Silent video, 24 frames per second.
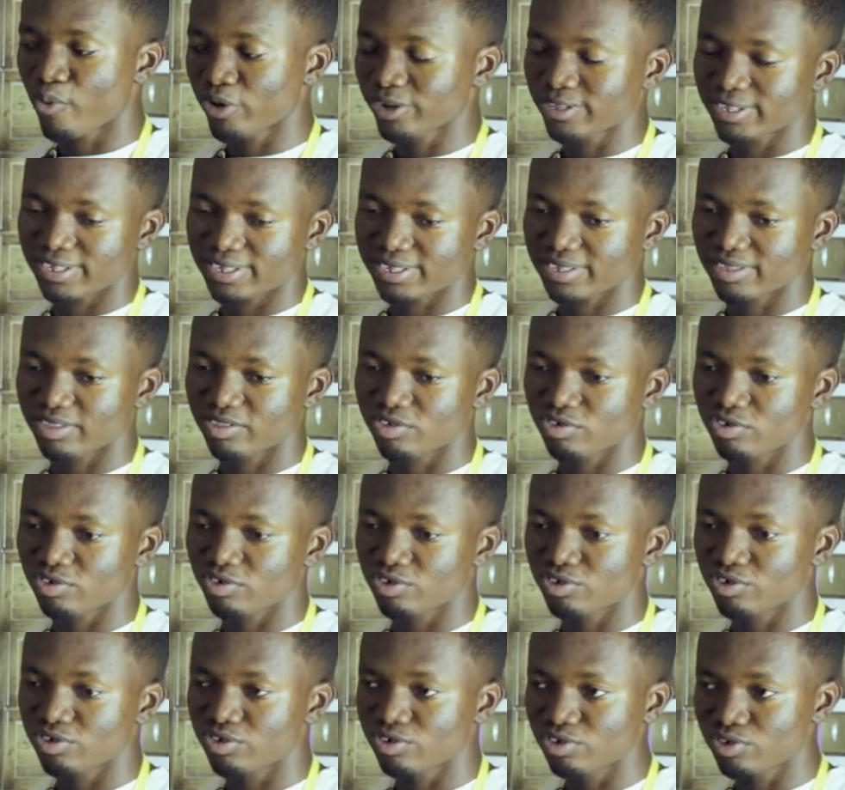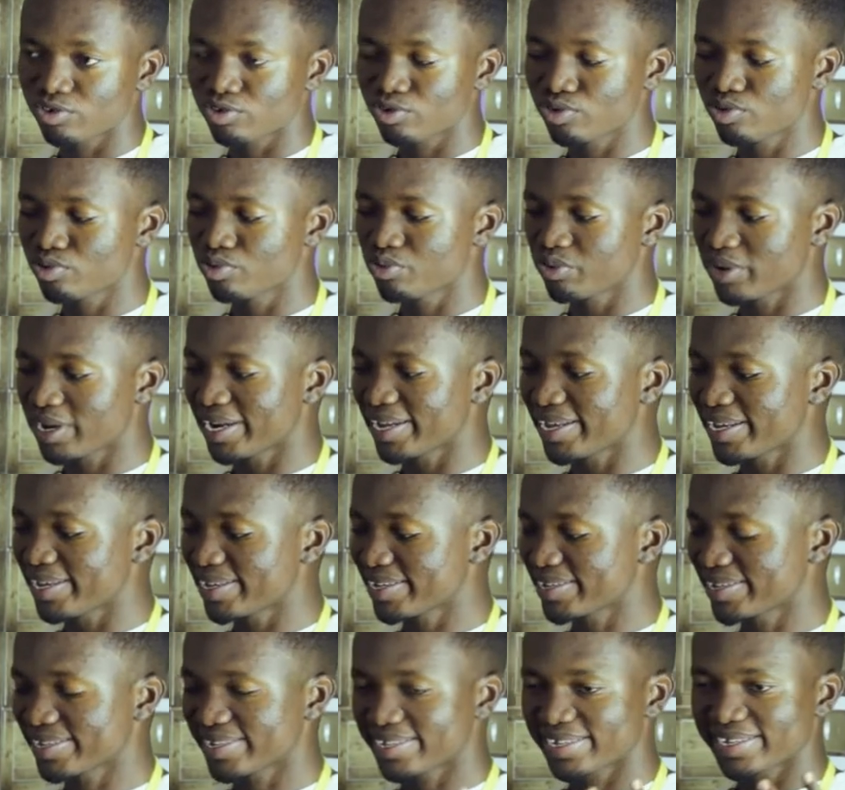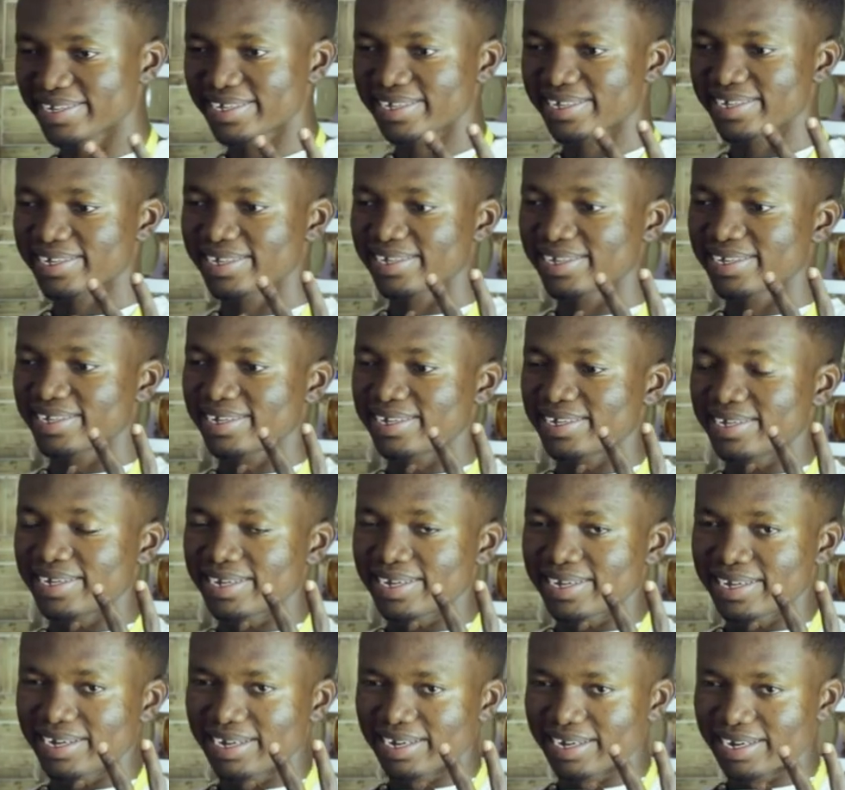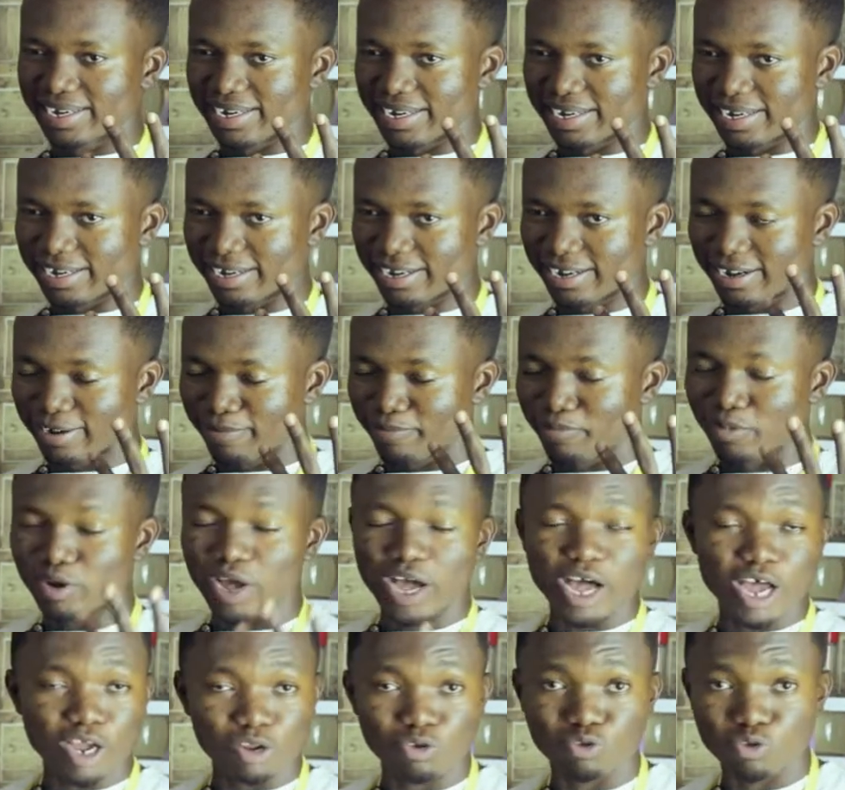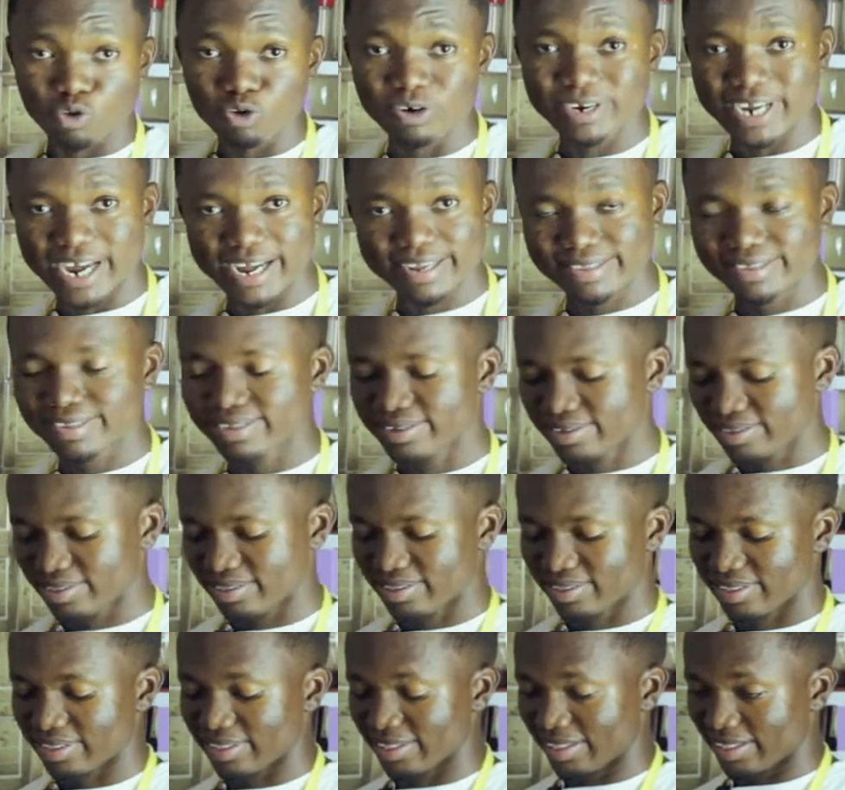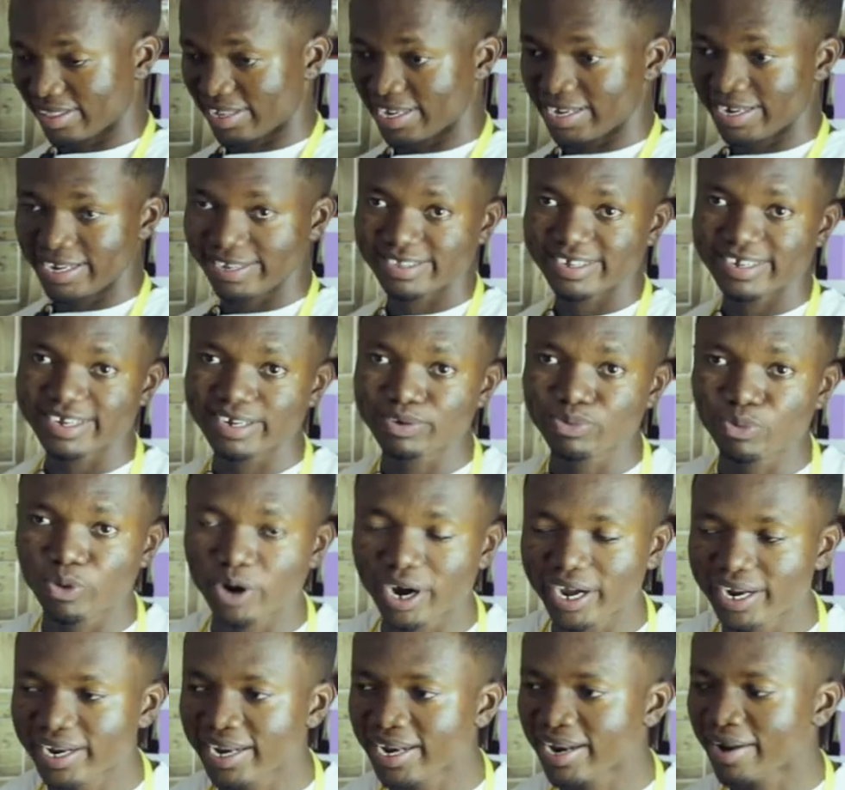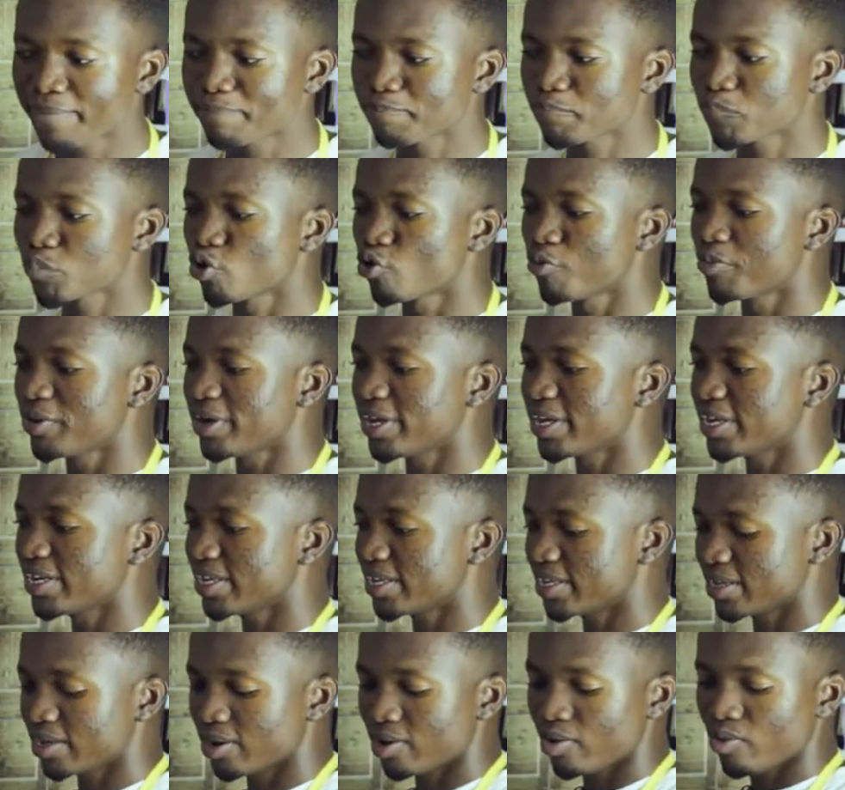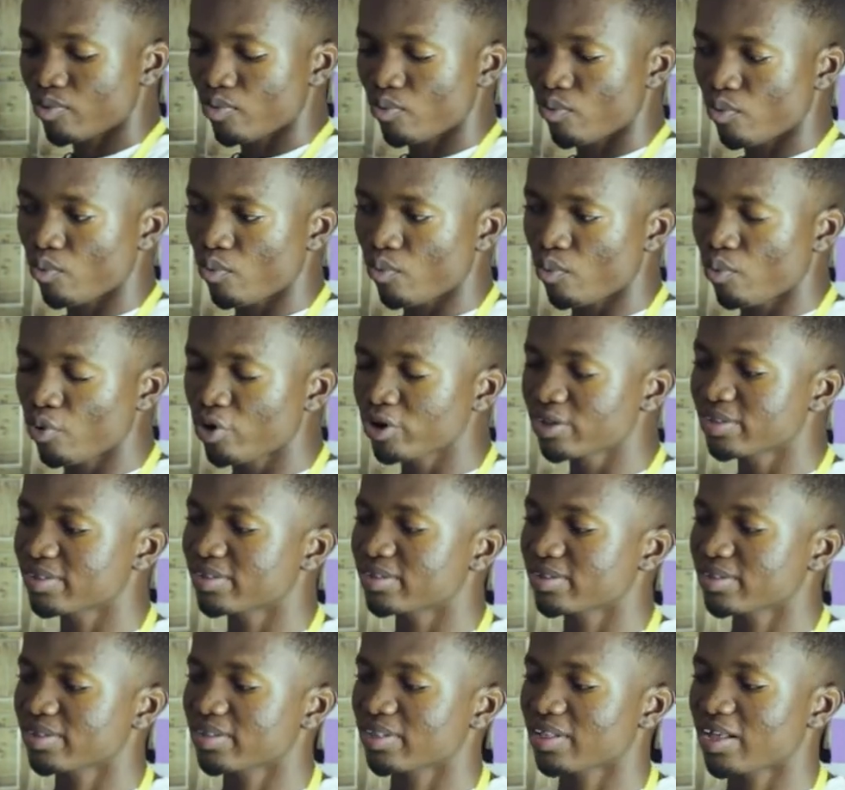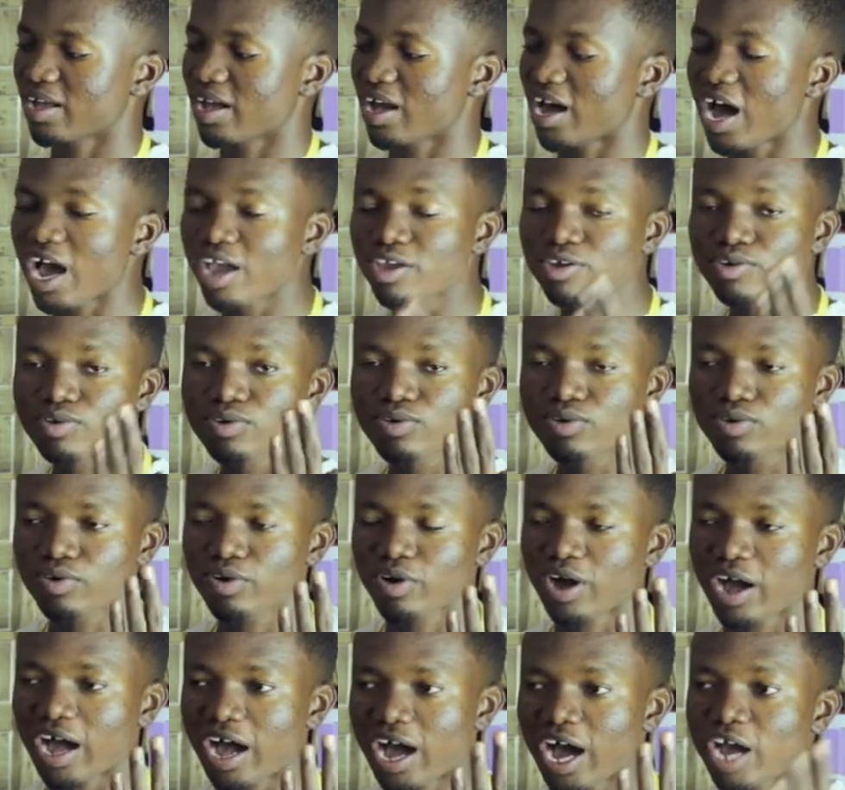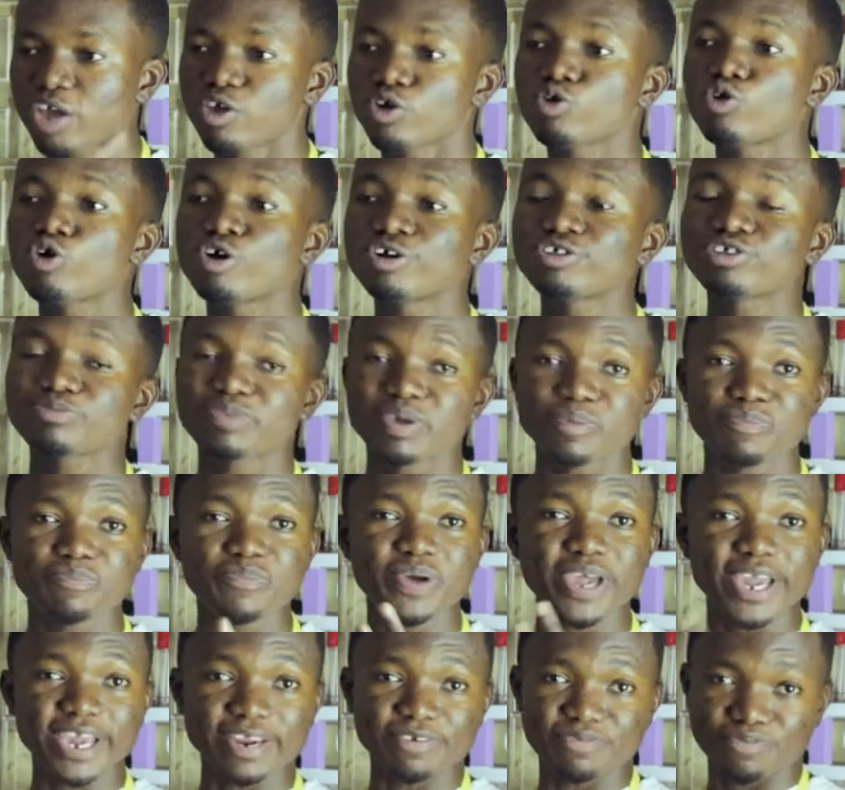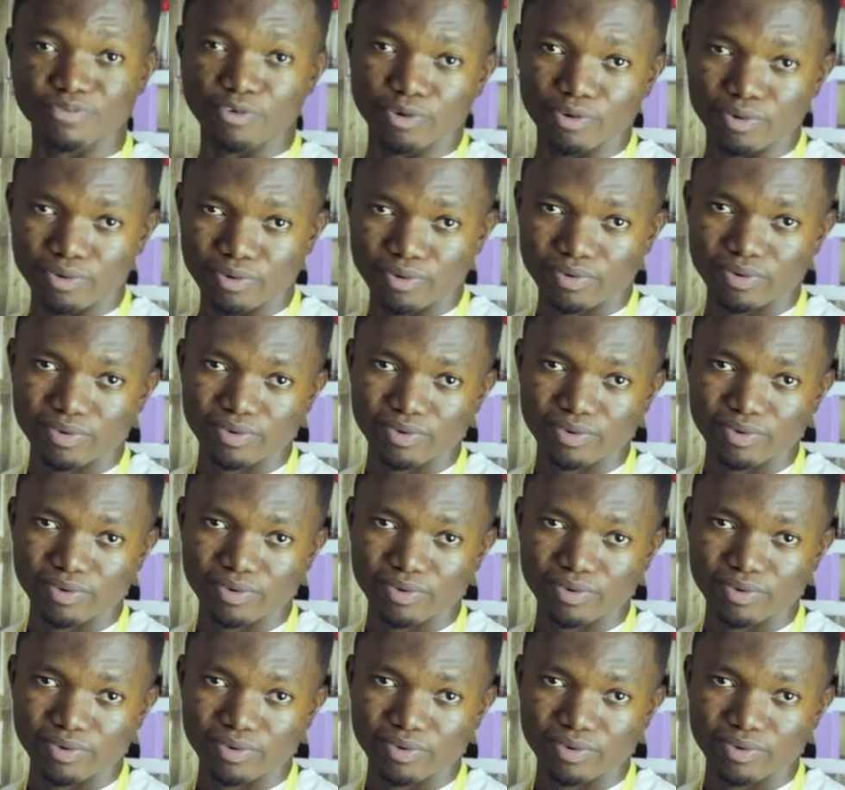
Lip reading: what do you really are good at? Then the third one will be, what are you going to be paid for?